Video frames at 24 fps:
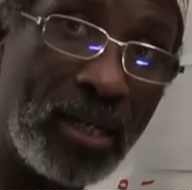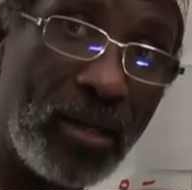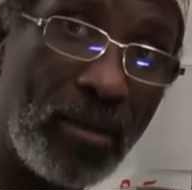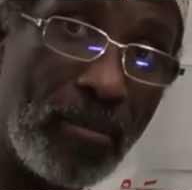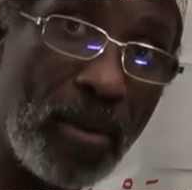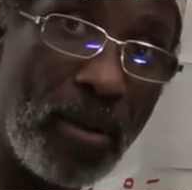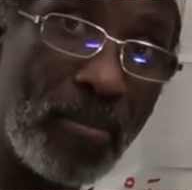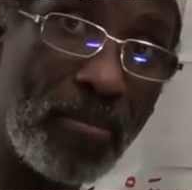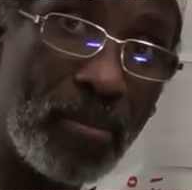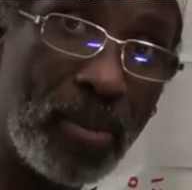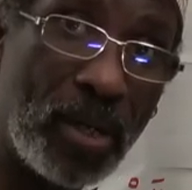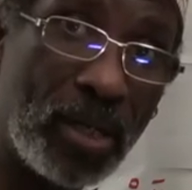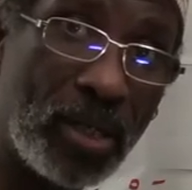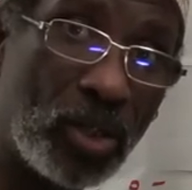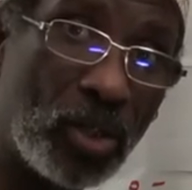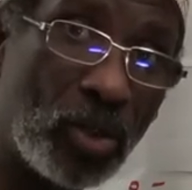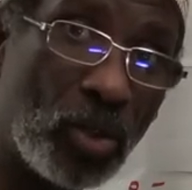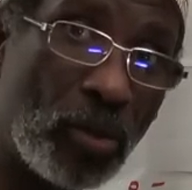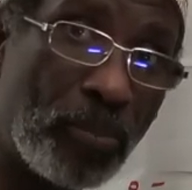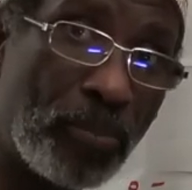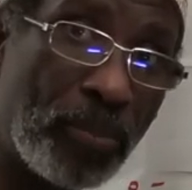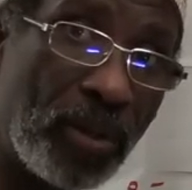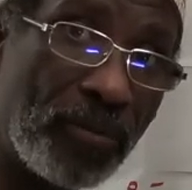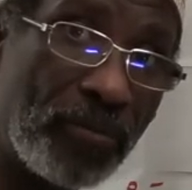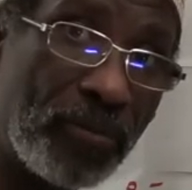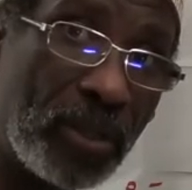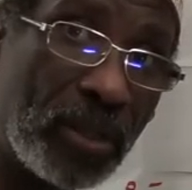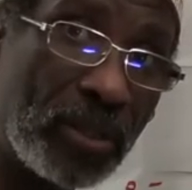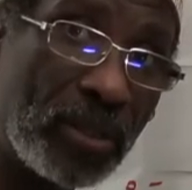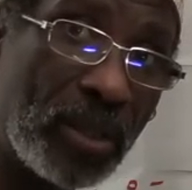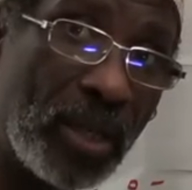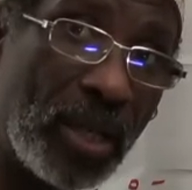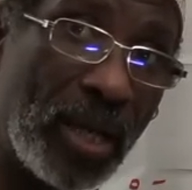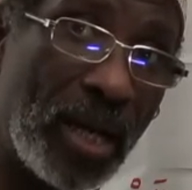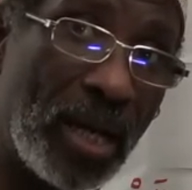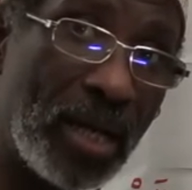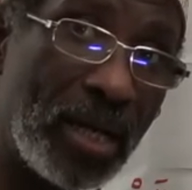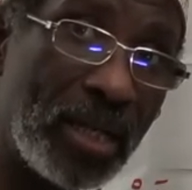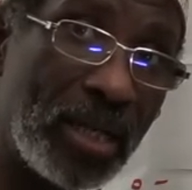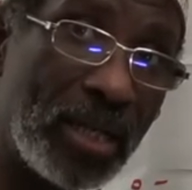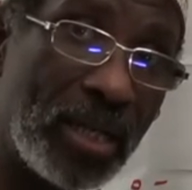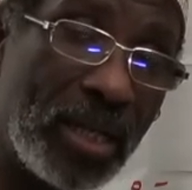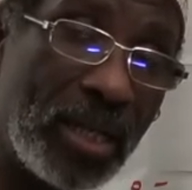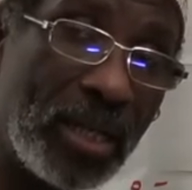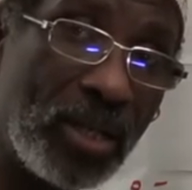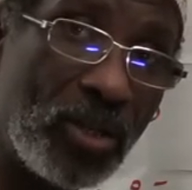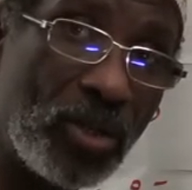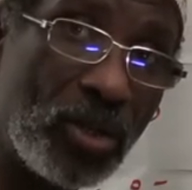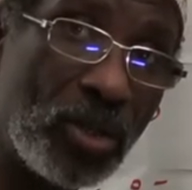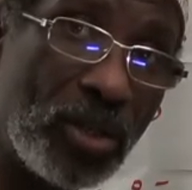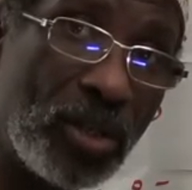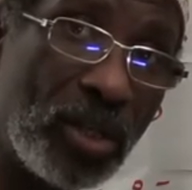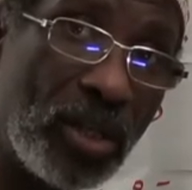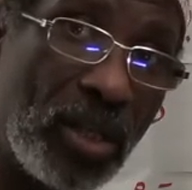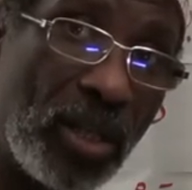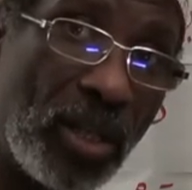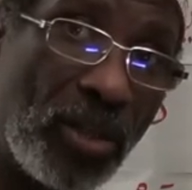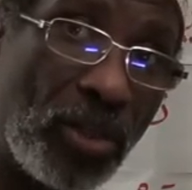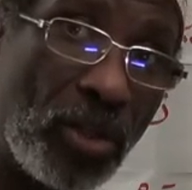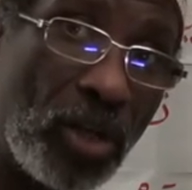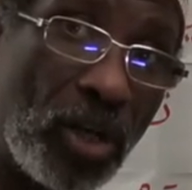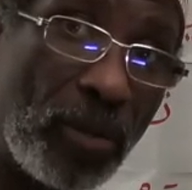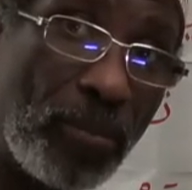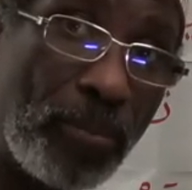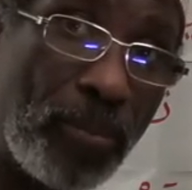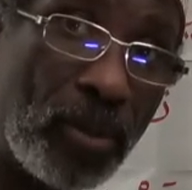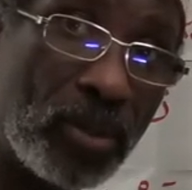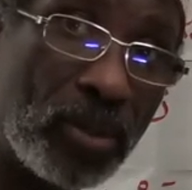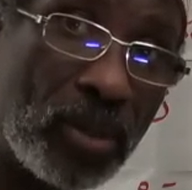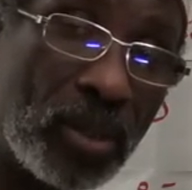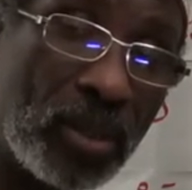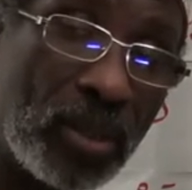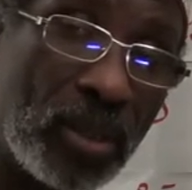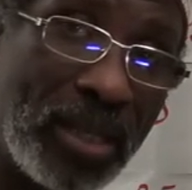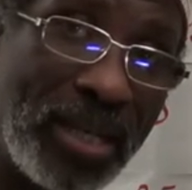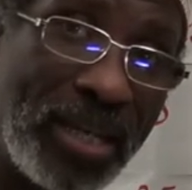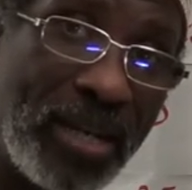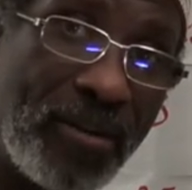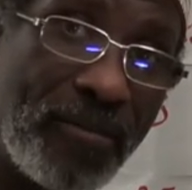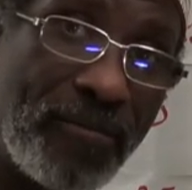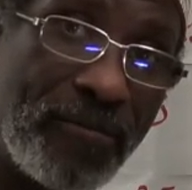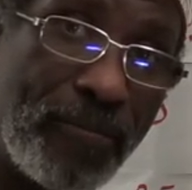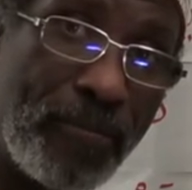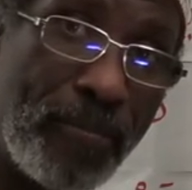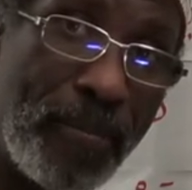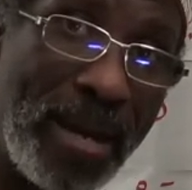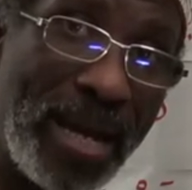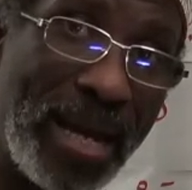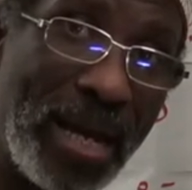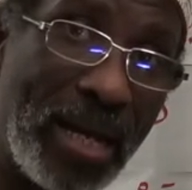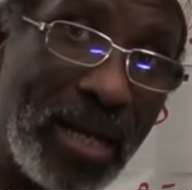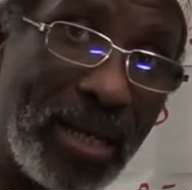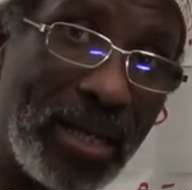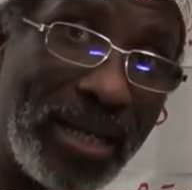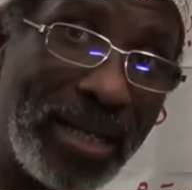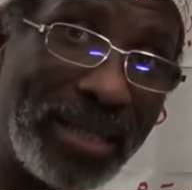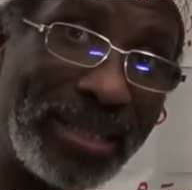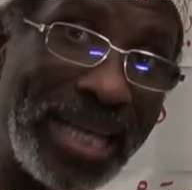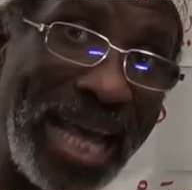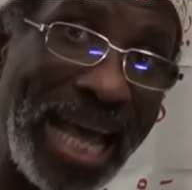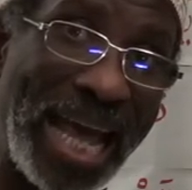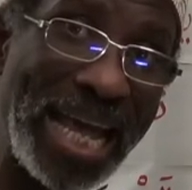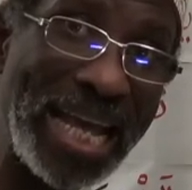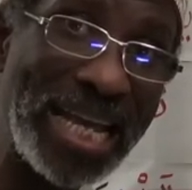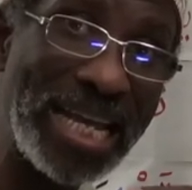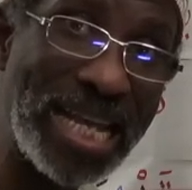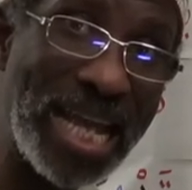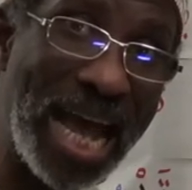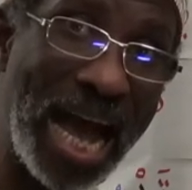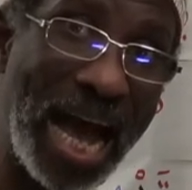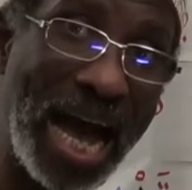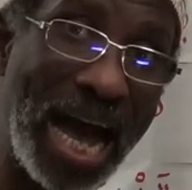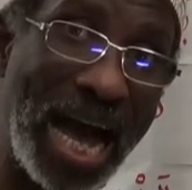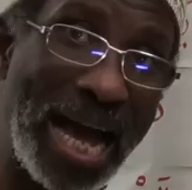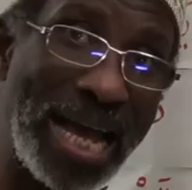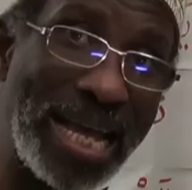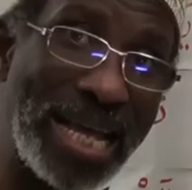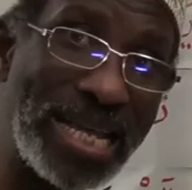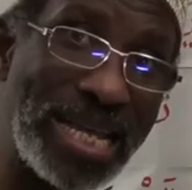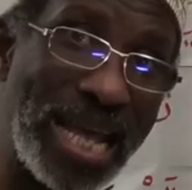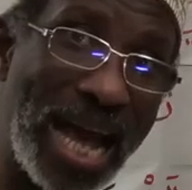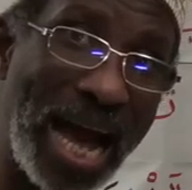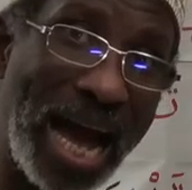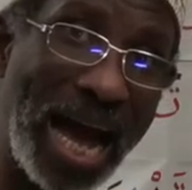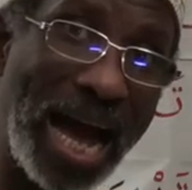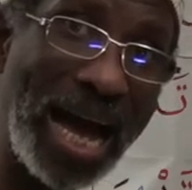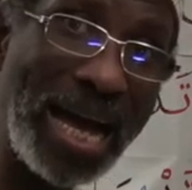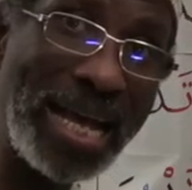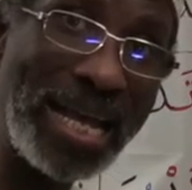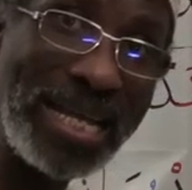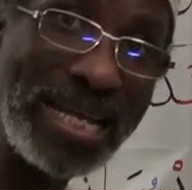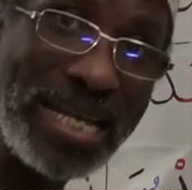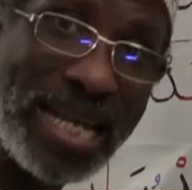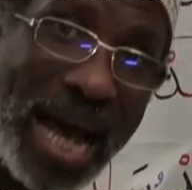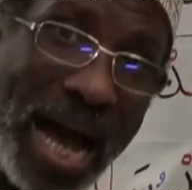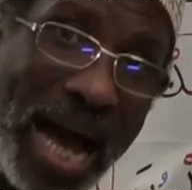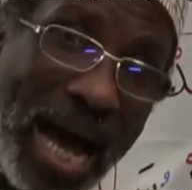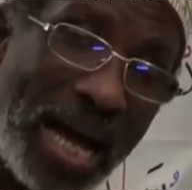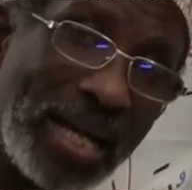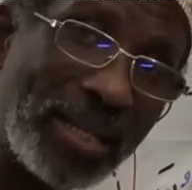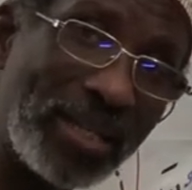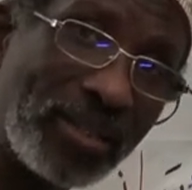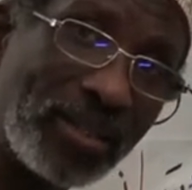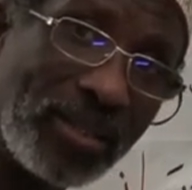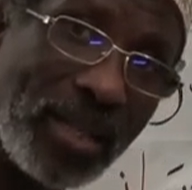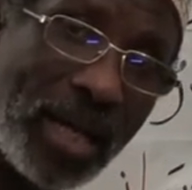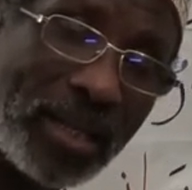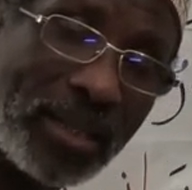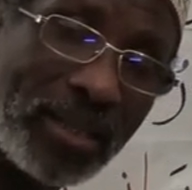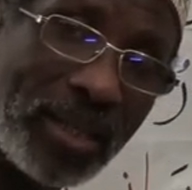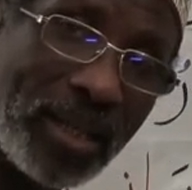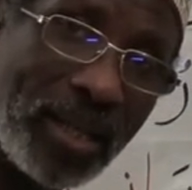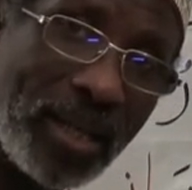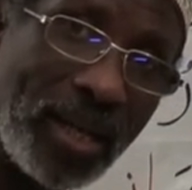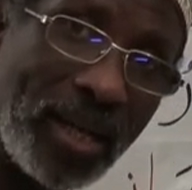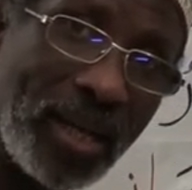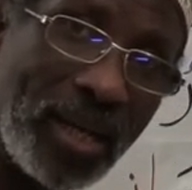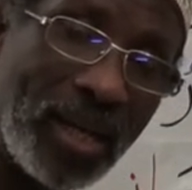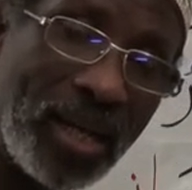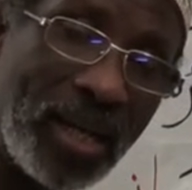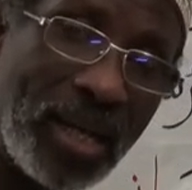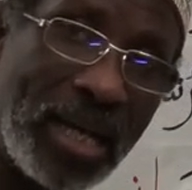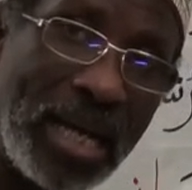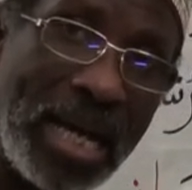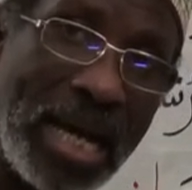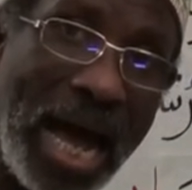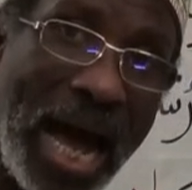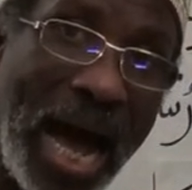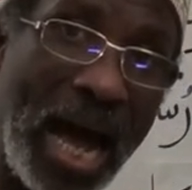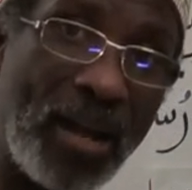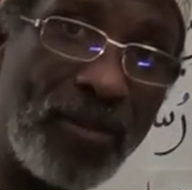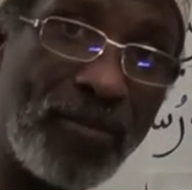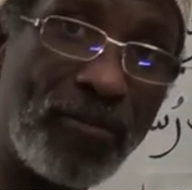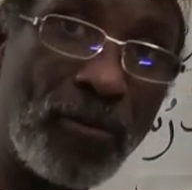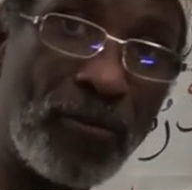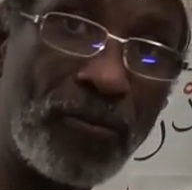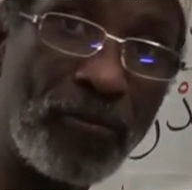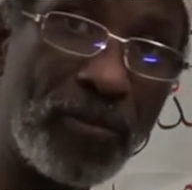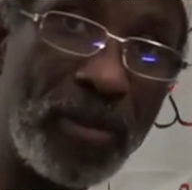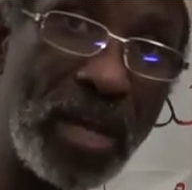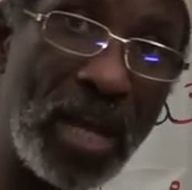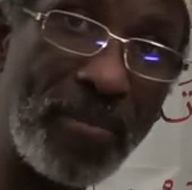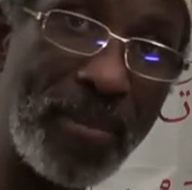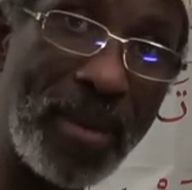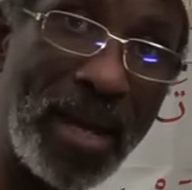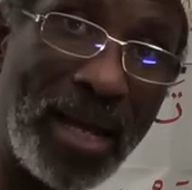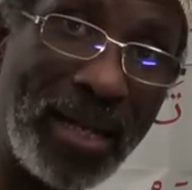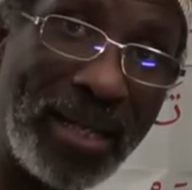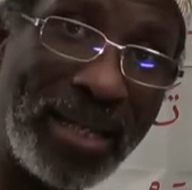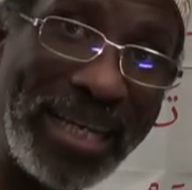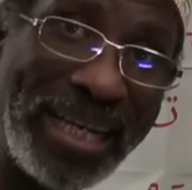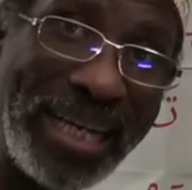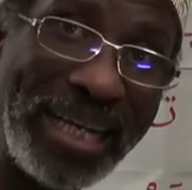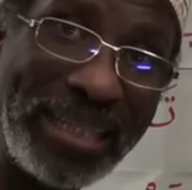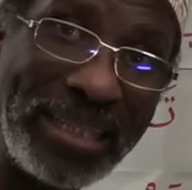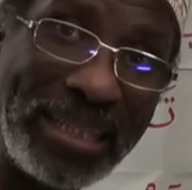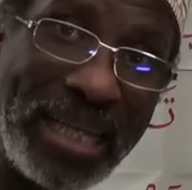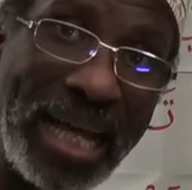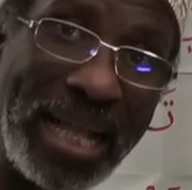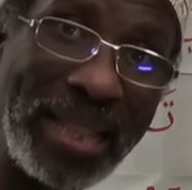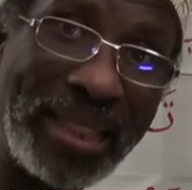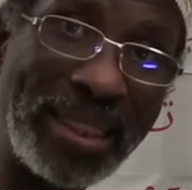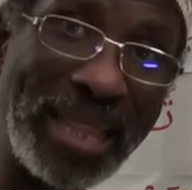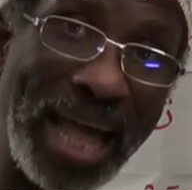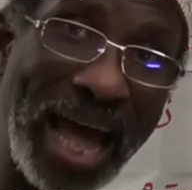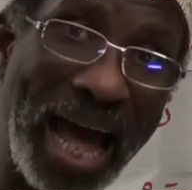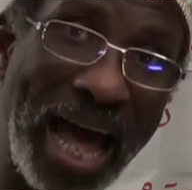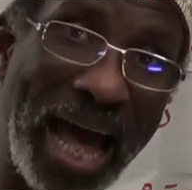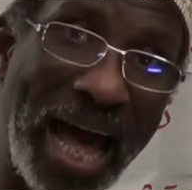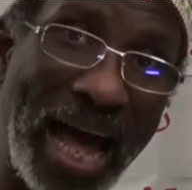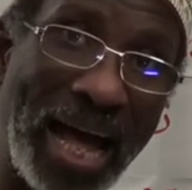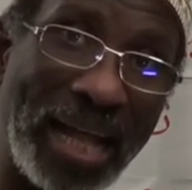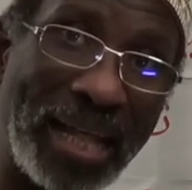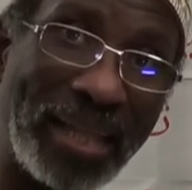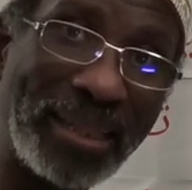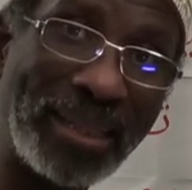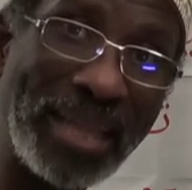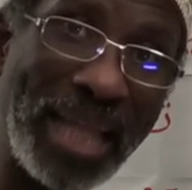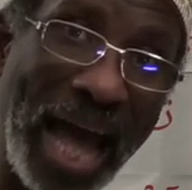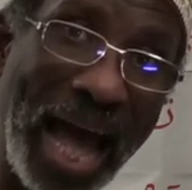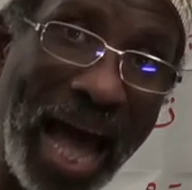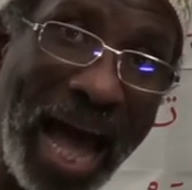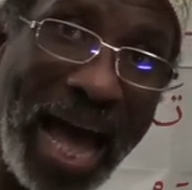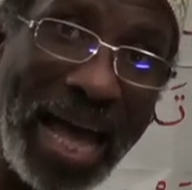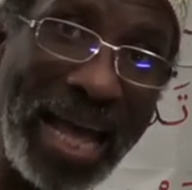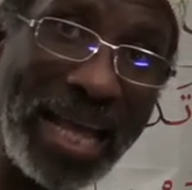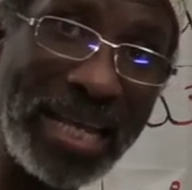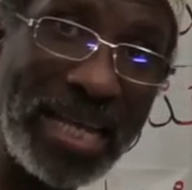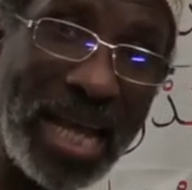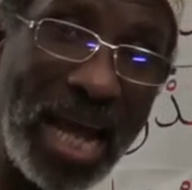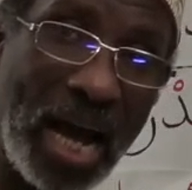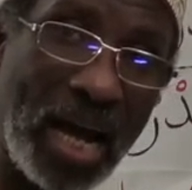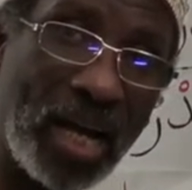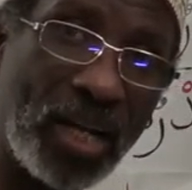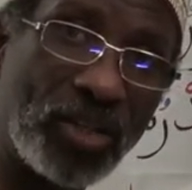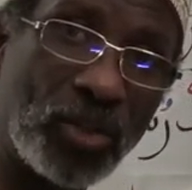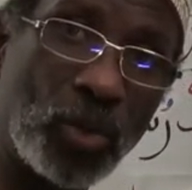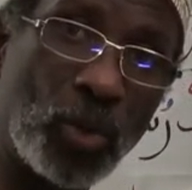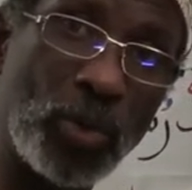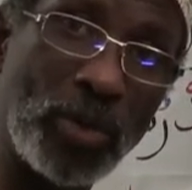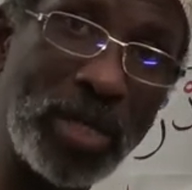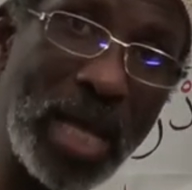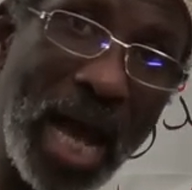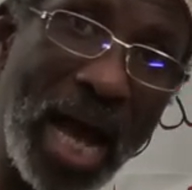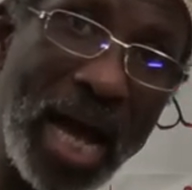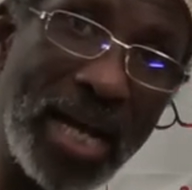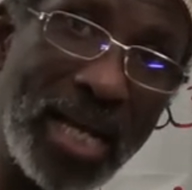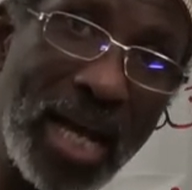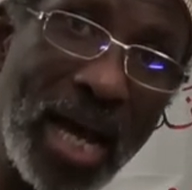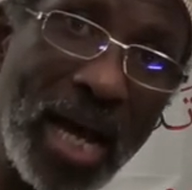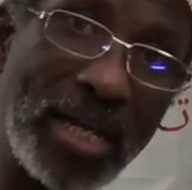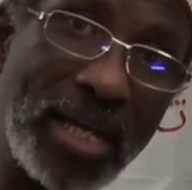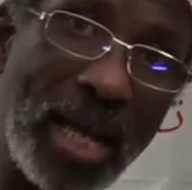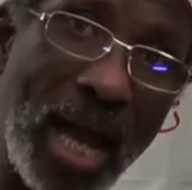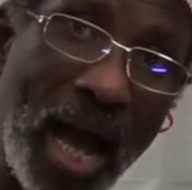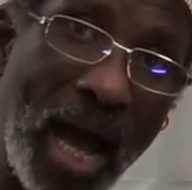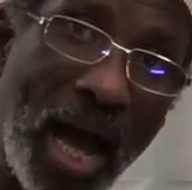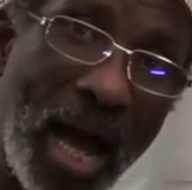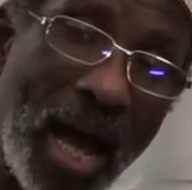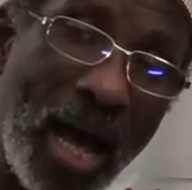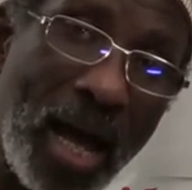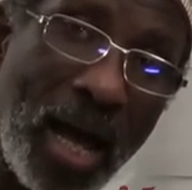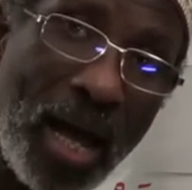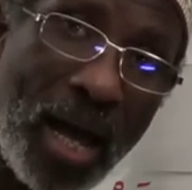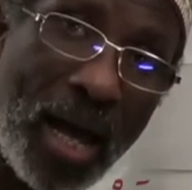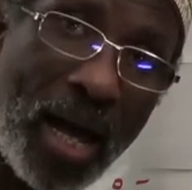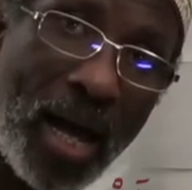Remember your prefix here in the third person. Male is ya, ya, ya starting. And for female is ta, ta, ya. So ya, ya, ya,